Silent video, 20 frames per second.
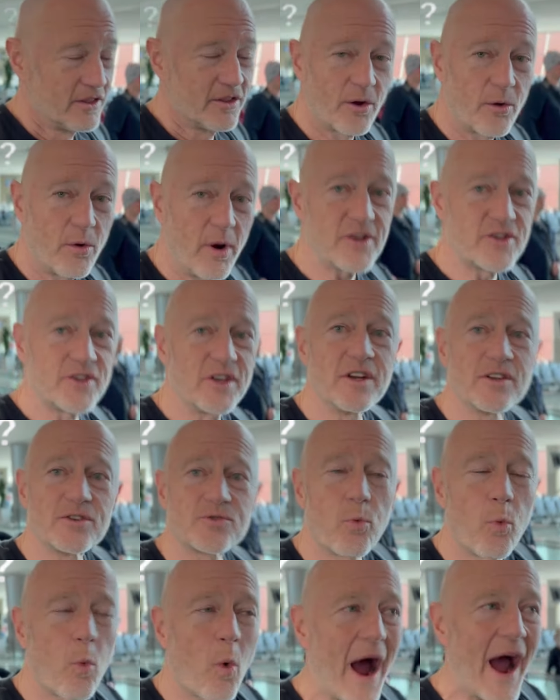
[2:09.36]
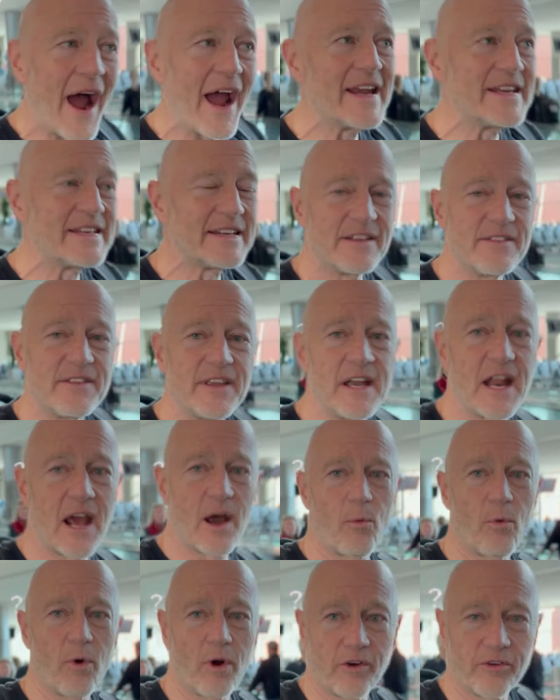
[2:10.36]
The question is, why did the
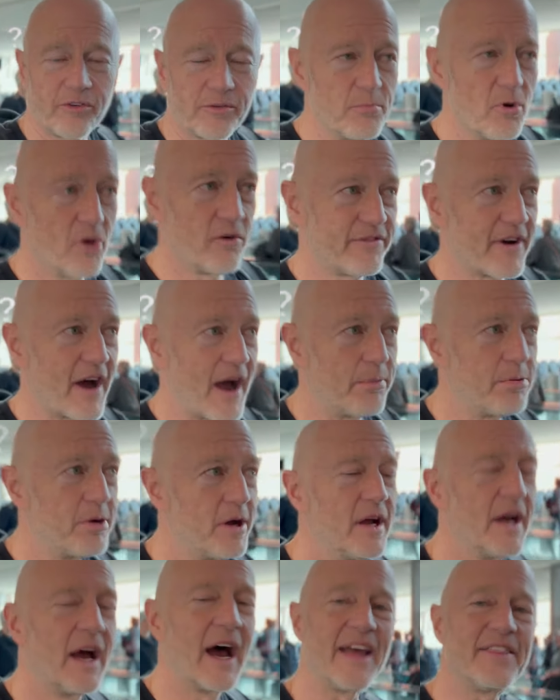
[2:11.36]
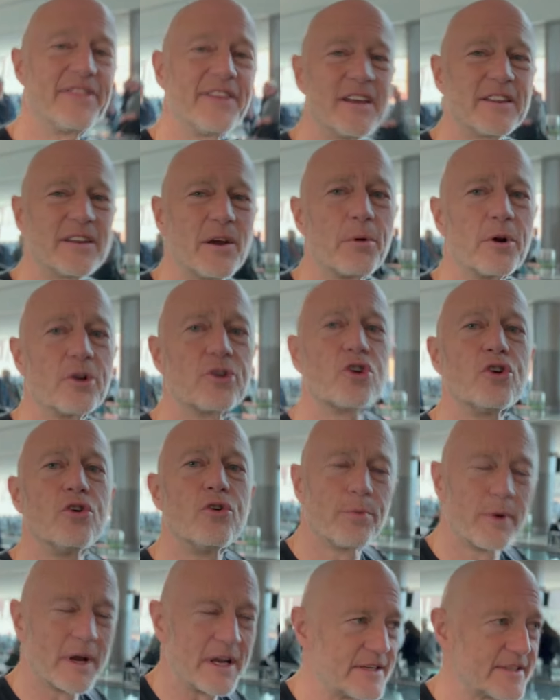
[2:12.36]
net worth move up? I think there were two
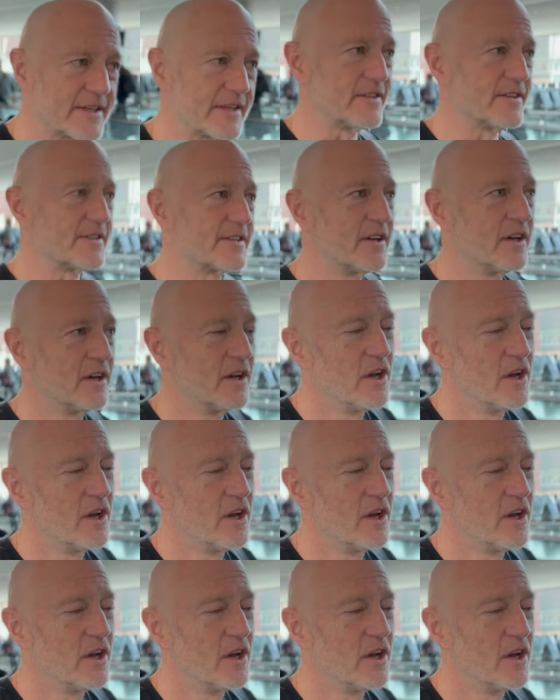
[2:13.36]
reasons.